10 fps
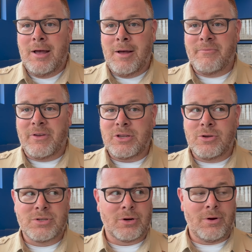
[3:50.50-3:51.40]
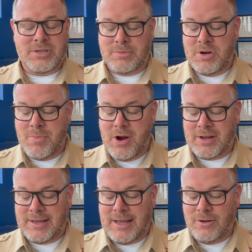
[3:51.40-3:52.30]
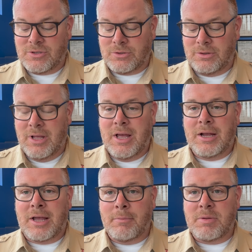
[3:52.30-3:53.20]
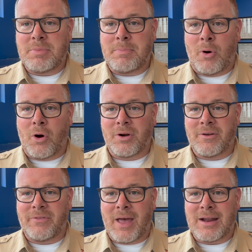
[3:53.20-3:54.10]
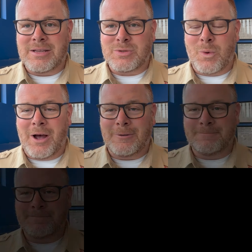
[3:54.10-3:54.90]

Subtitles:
venues across the Mid-America Council. Come and be part of that as well.